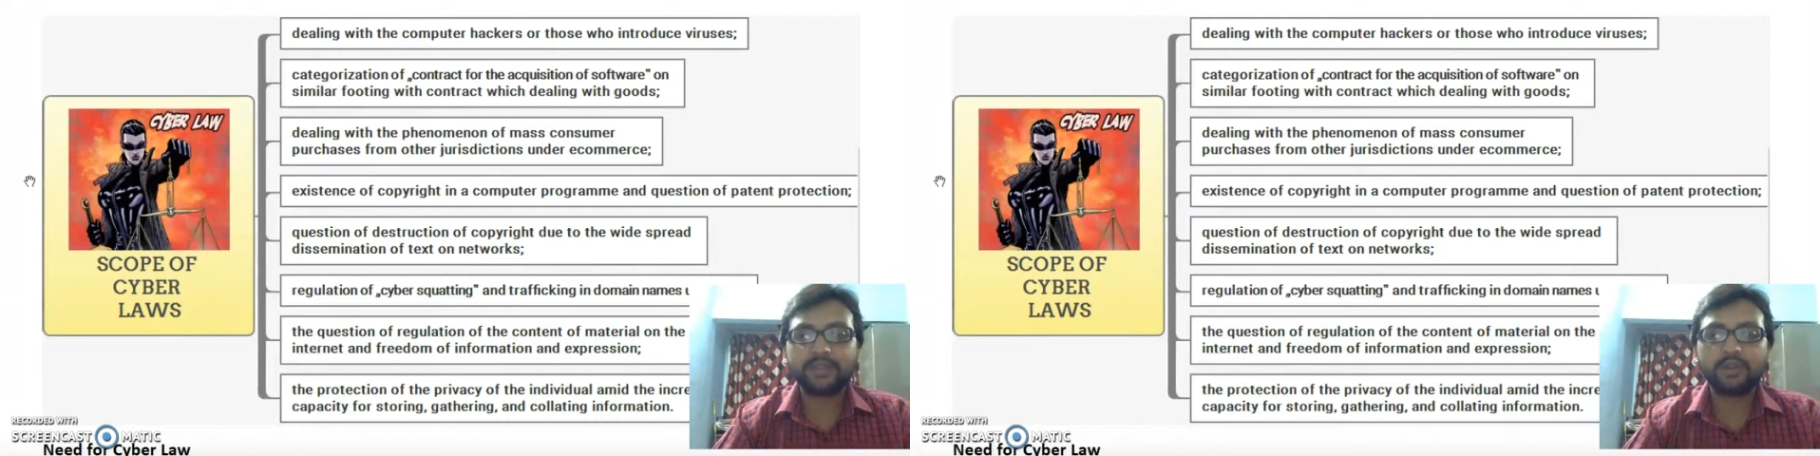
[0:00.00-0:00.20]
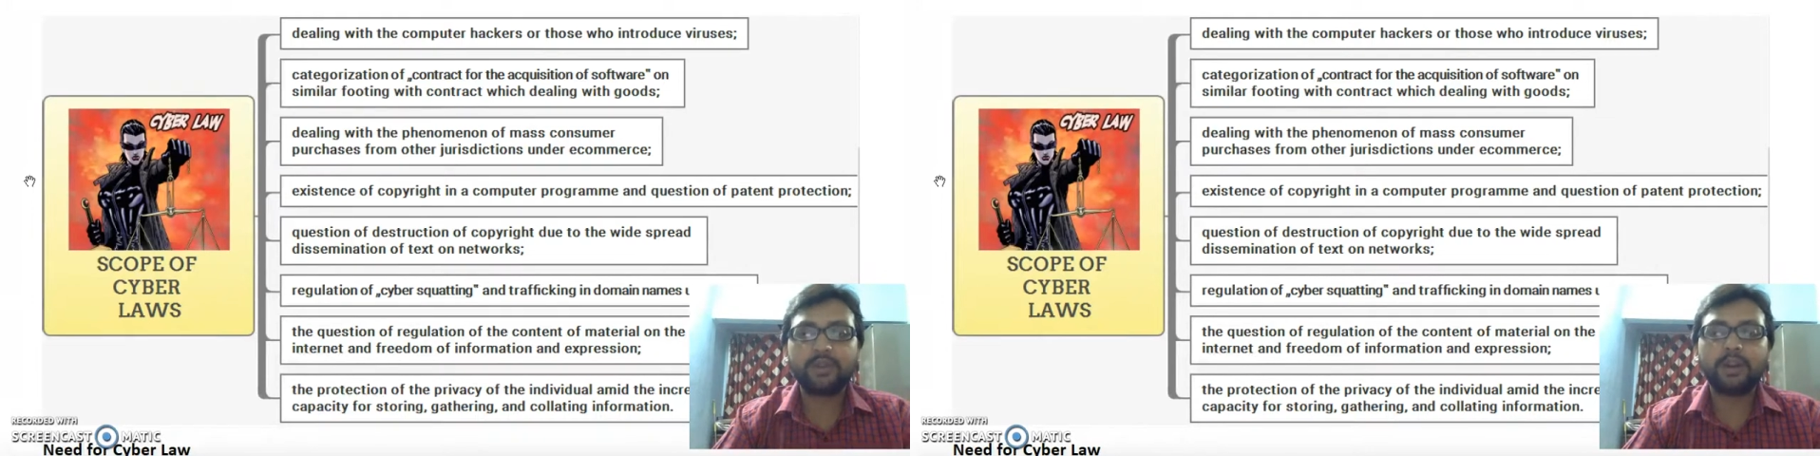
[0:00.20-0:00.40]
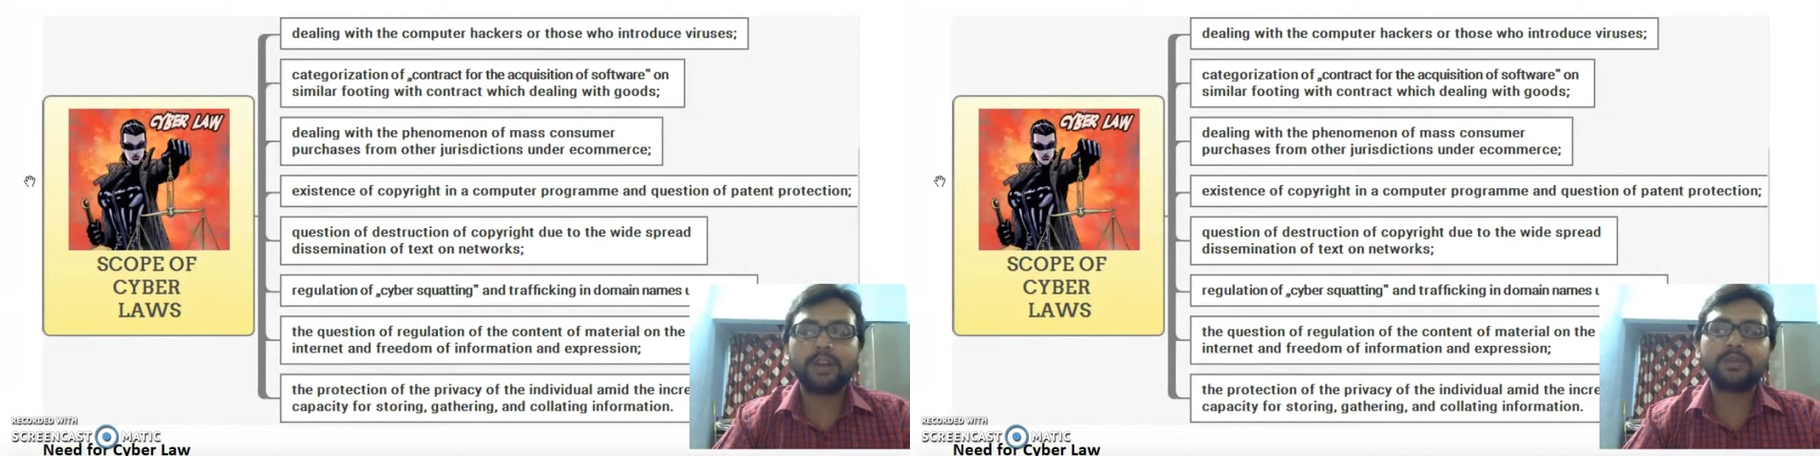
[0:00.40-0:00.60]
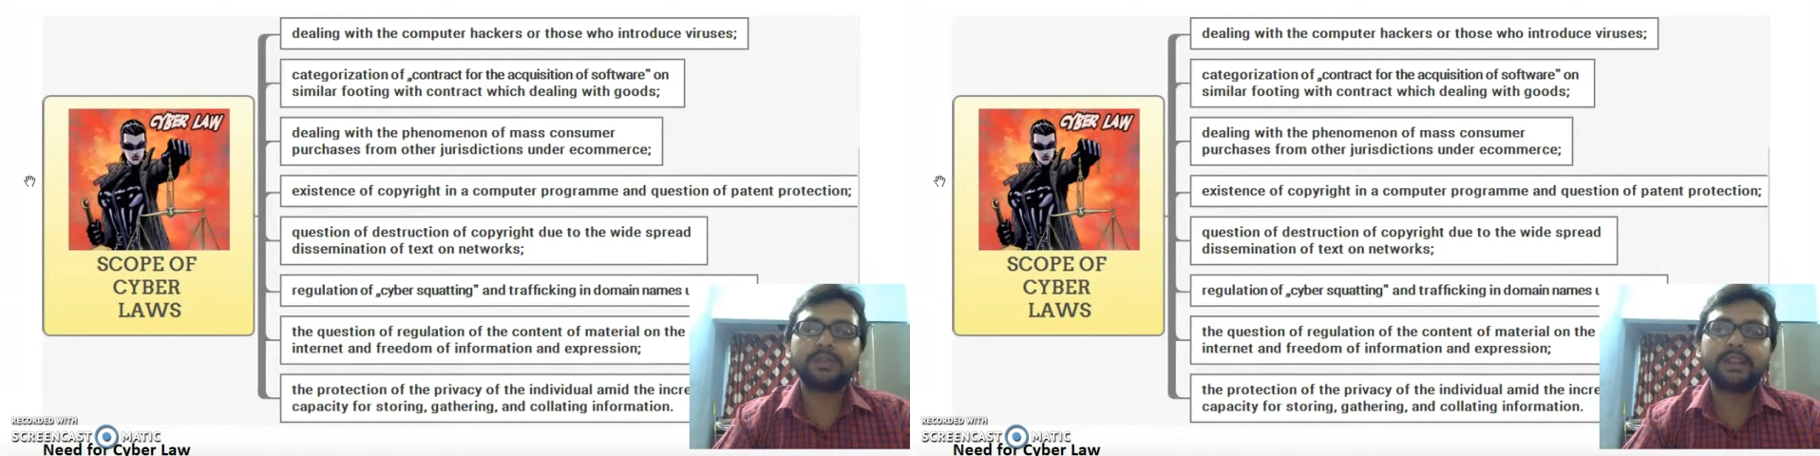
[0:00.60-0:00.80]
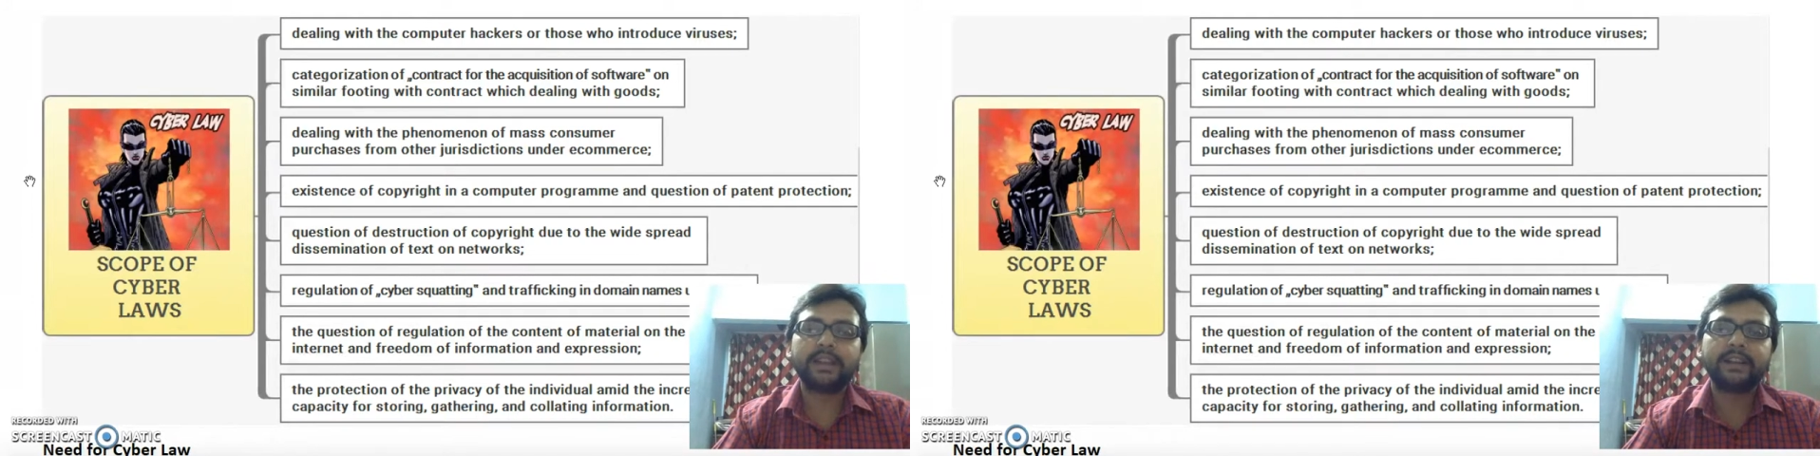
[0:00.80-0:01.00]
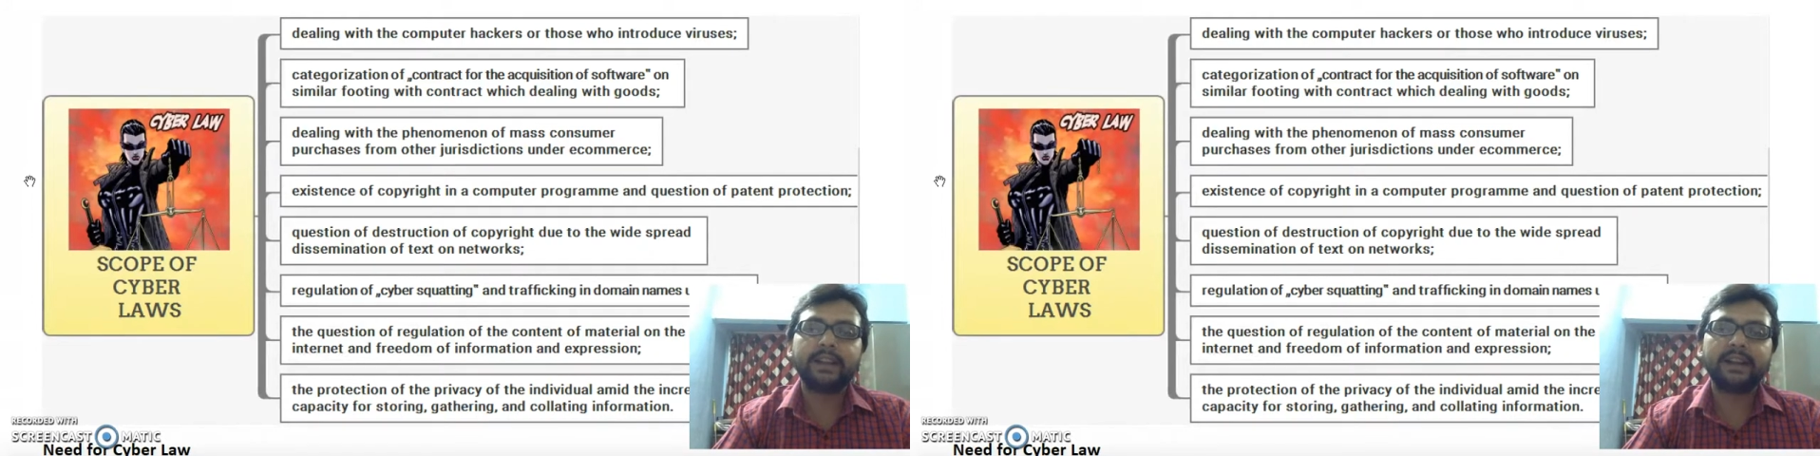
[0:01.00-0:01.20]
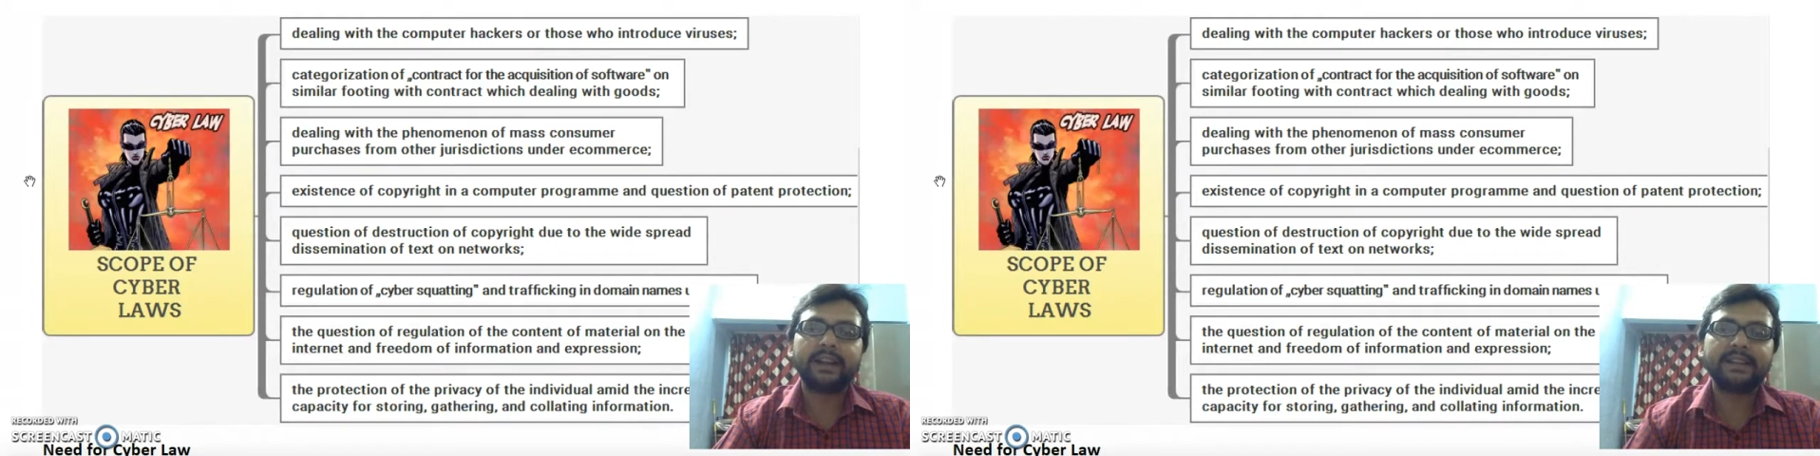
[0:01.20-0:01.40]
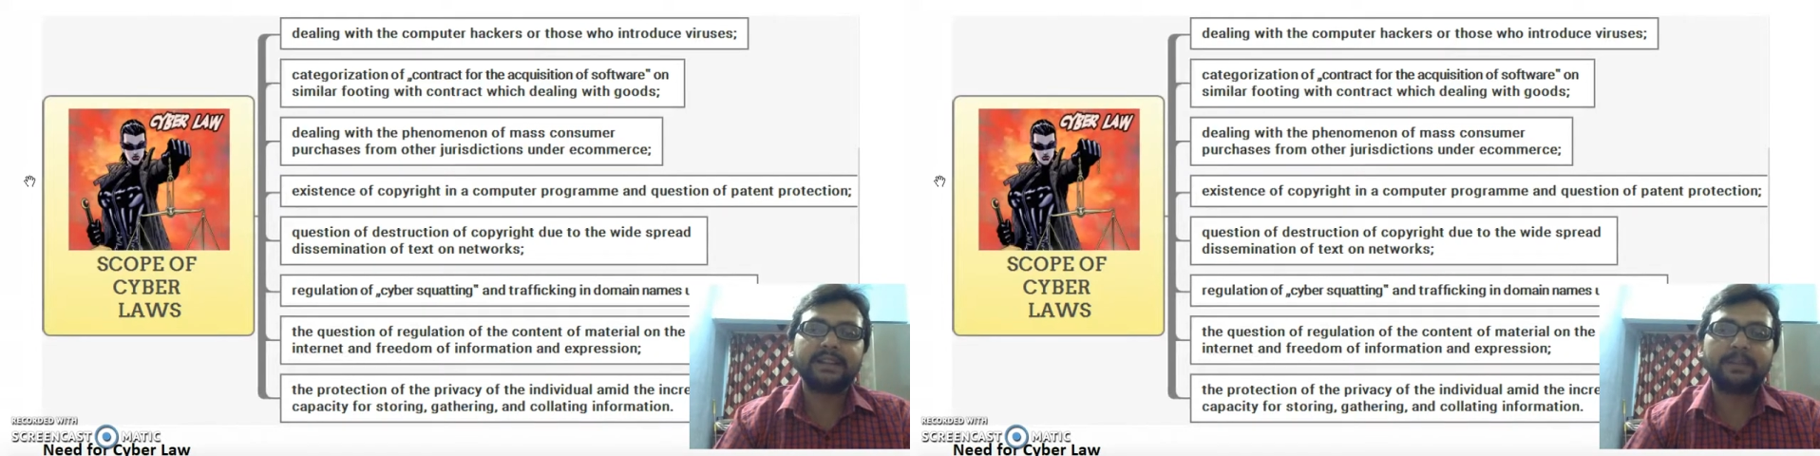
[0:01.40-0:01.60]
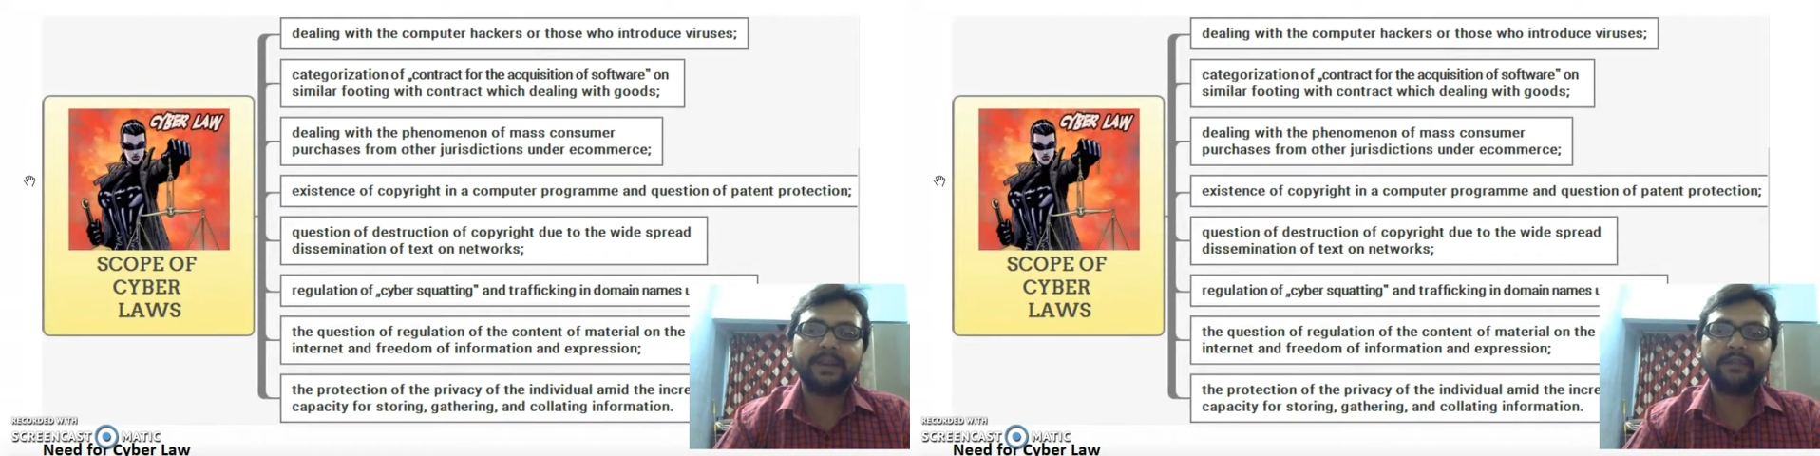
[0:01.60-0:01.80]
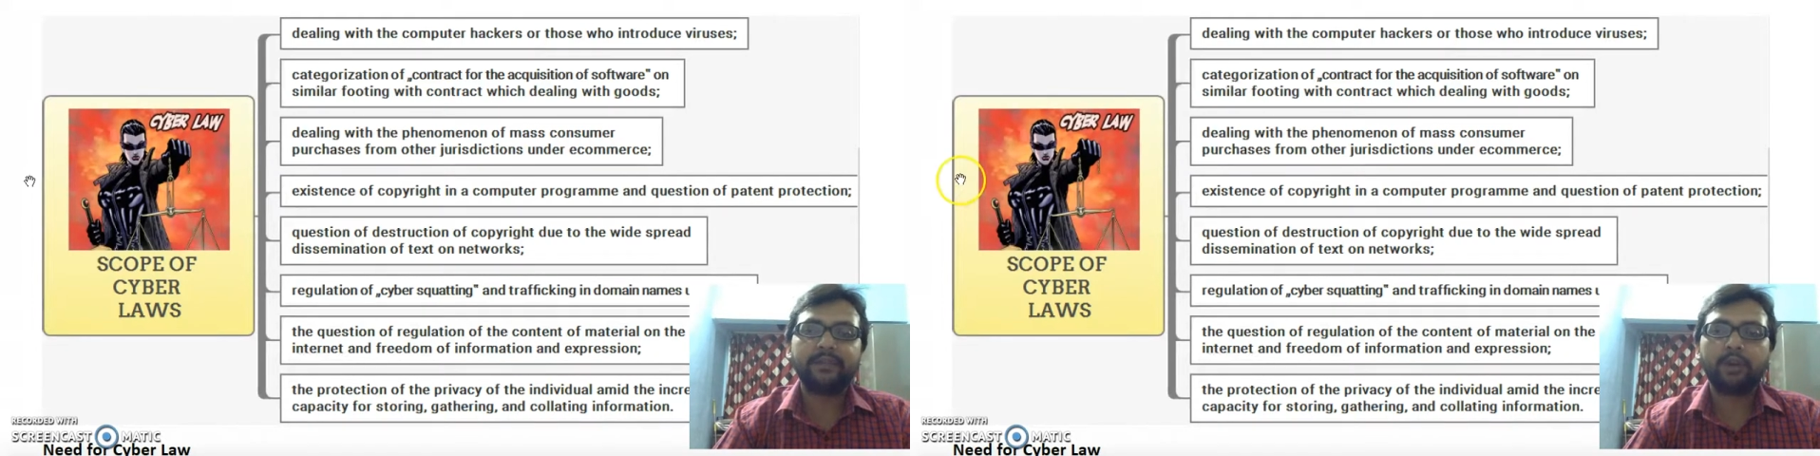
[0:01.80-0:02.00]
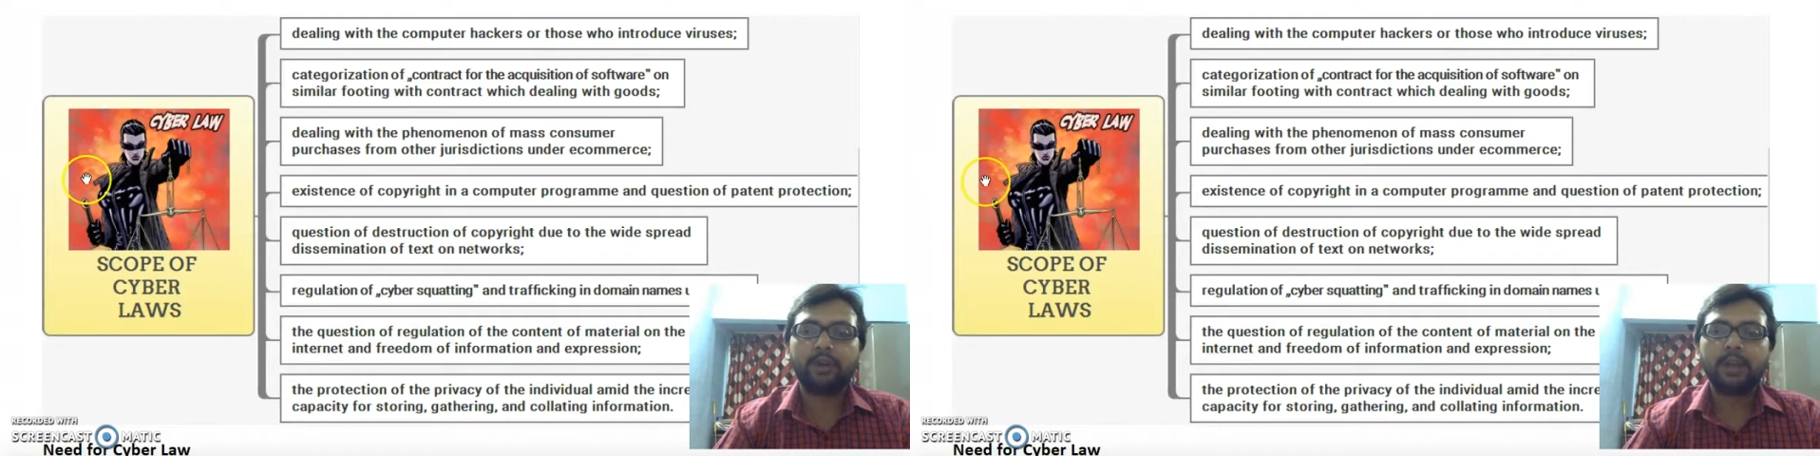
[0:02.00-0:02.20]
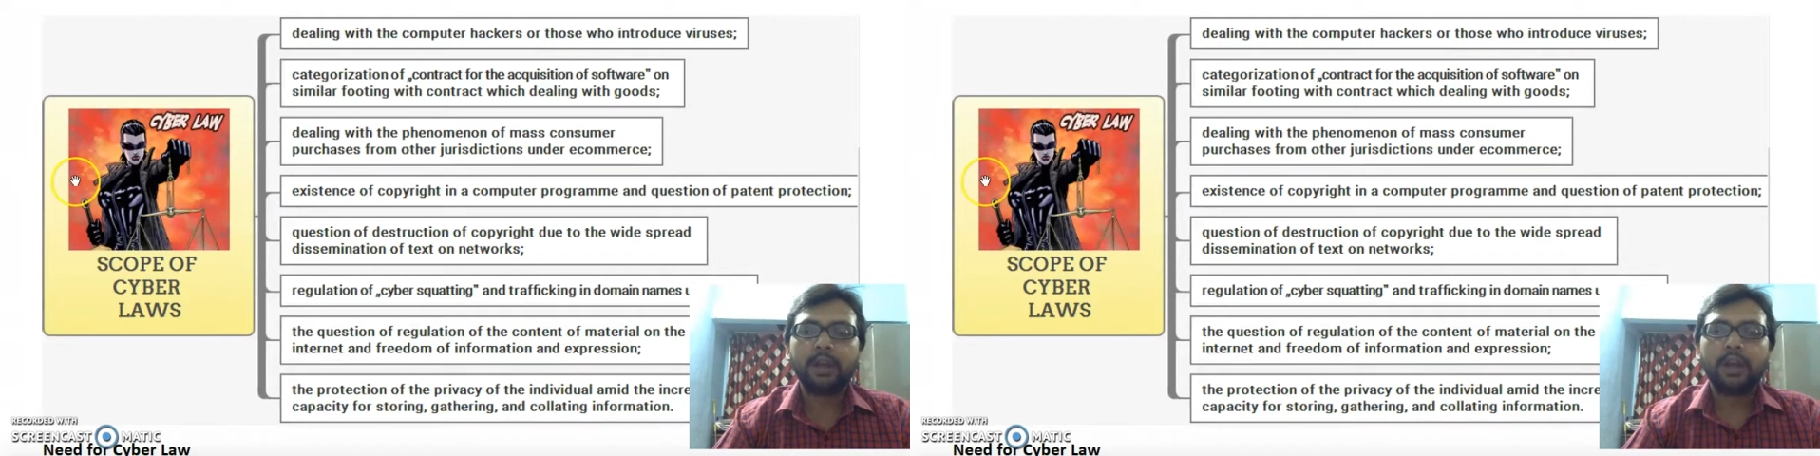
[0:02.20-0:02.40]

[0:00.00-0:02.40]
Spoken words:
So using internet as a platform,